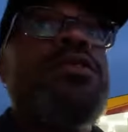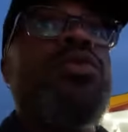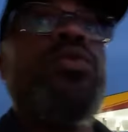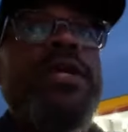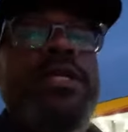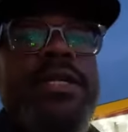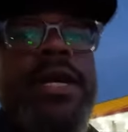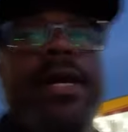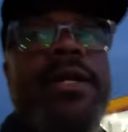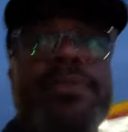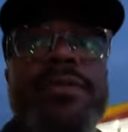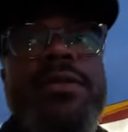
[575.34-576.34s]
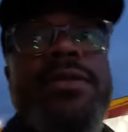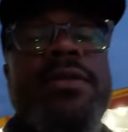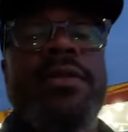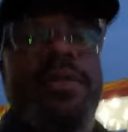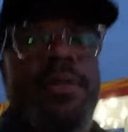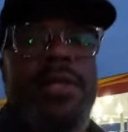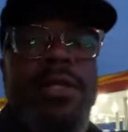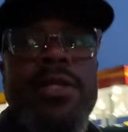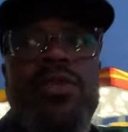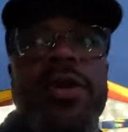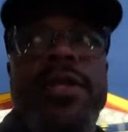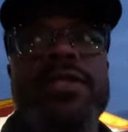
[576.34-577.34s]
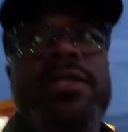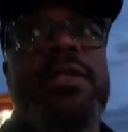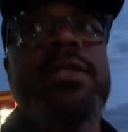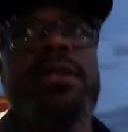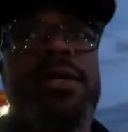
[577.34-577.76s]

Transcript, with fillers: two easy items, nothing crazy.